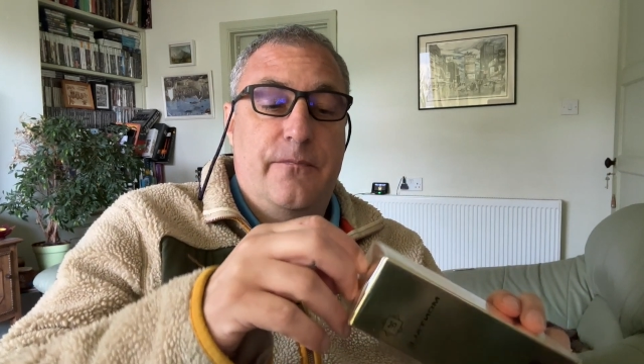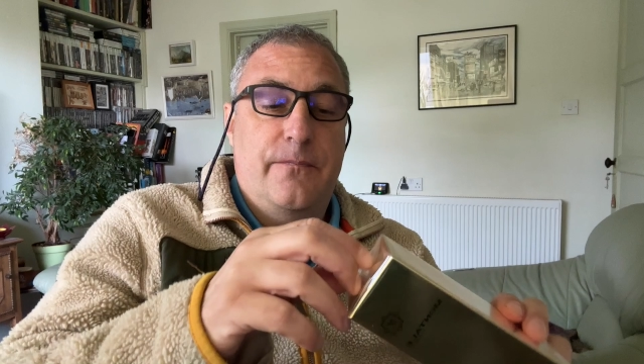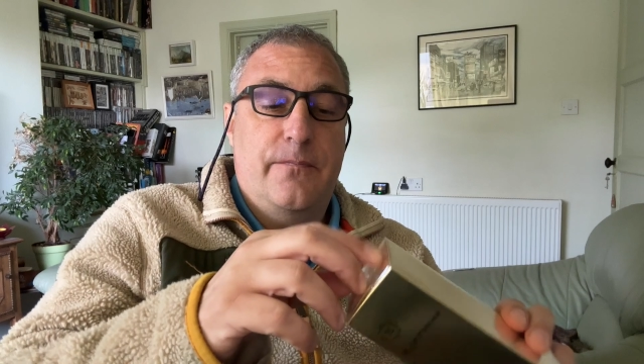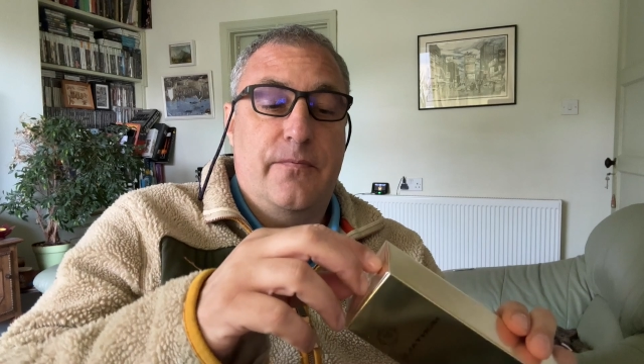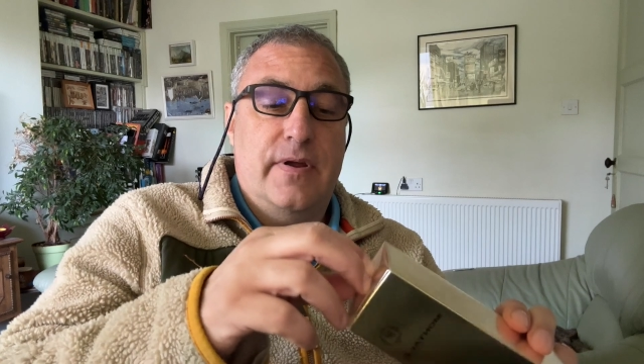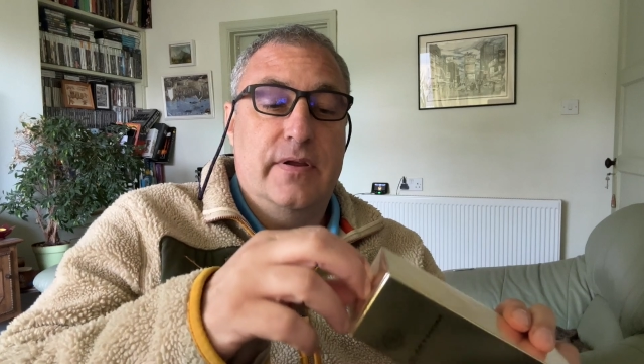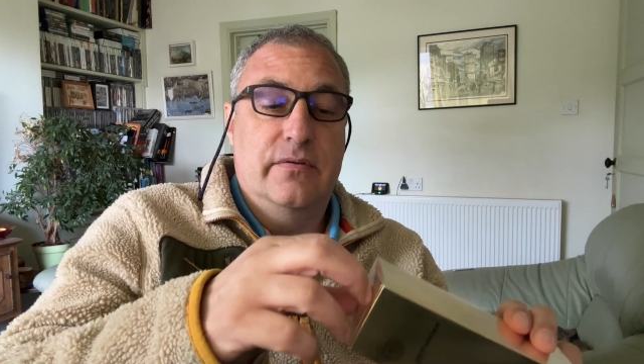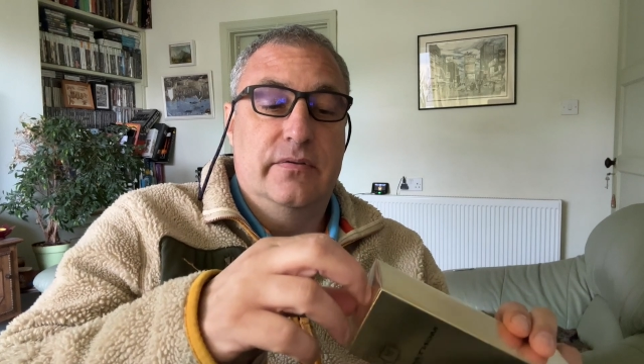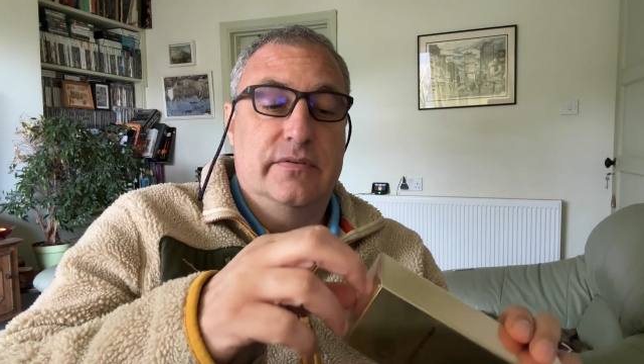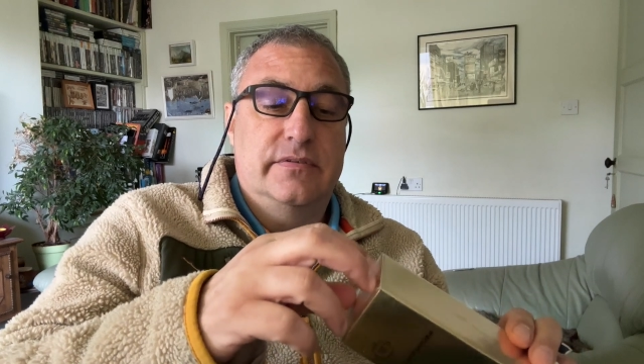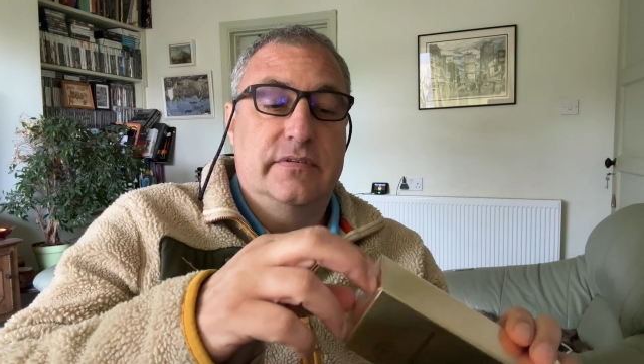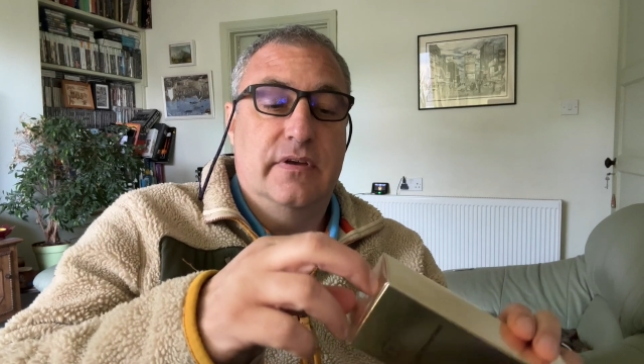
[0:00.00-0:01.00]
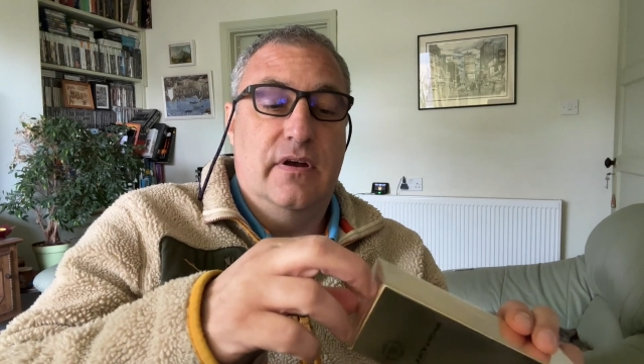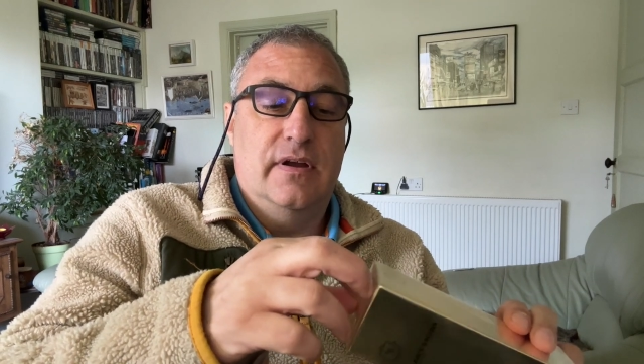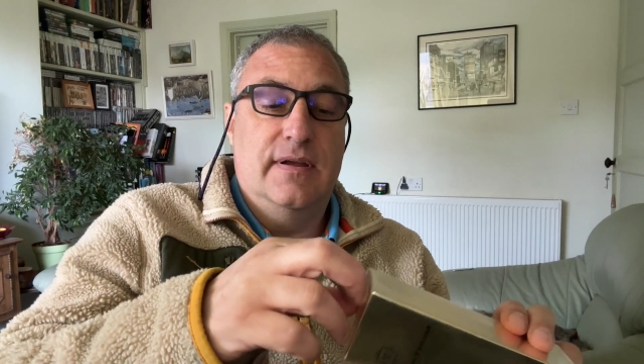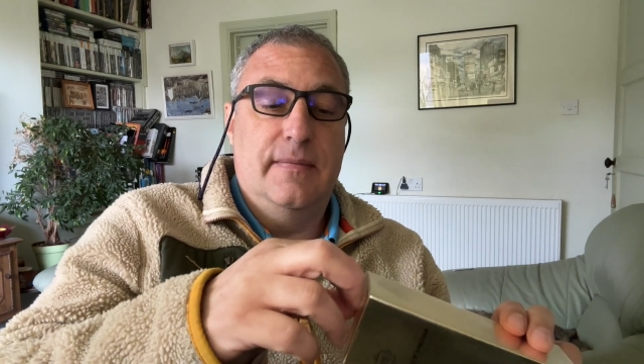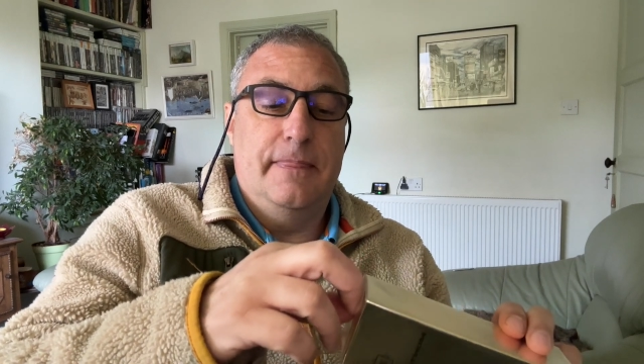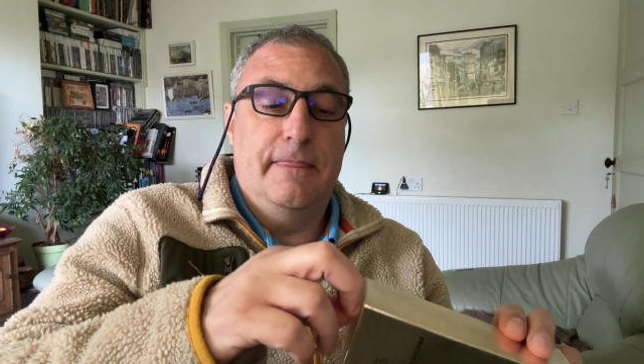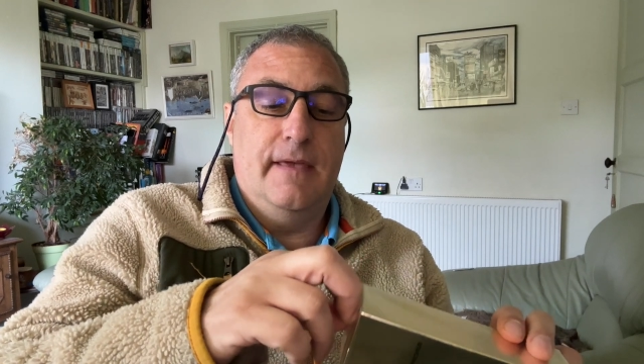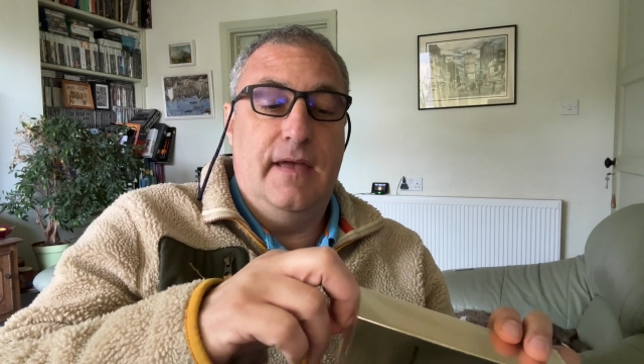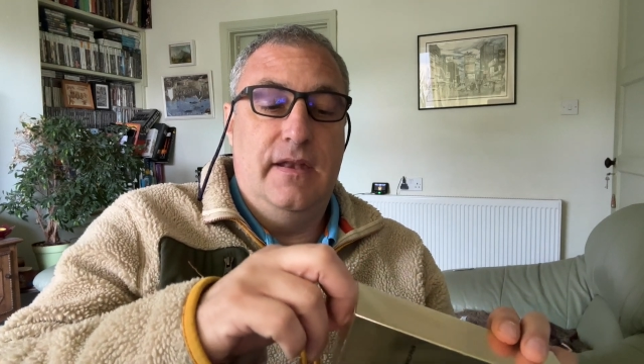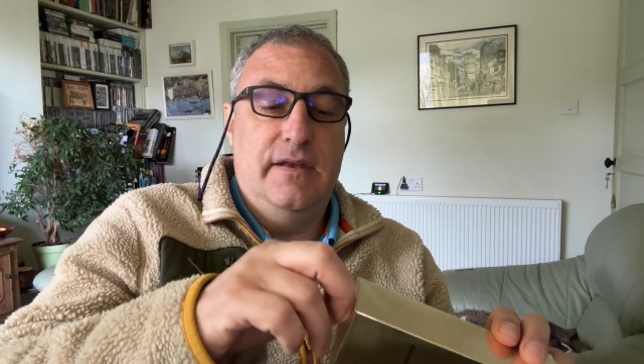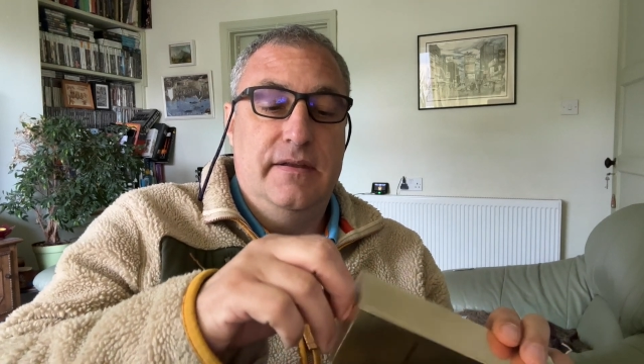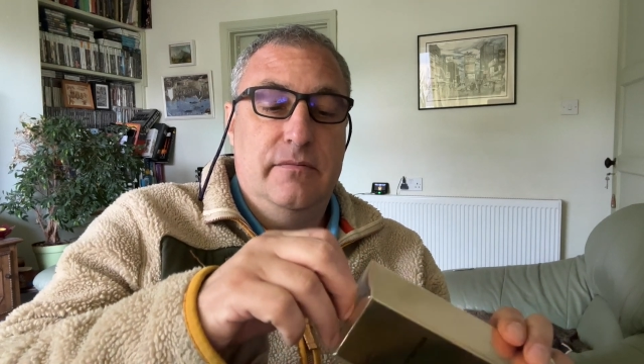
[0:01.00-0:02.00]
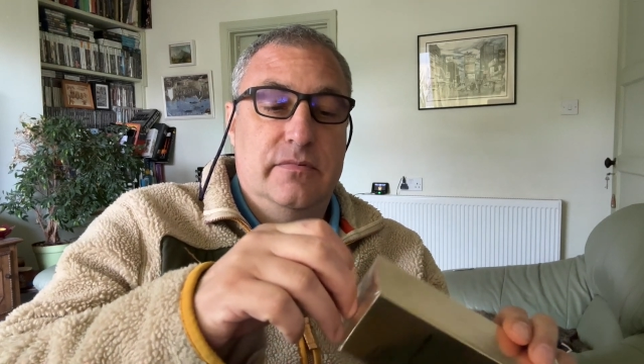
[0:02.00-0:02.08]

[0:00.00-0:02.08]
fragrance site, and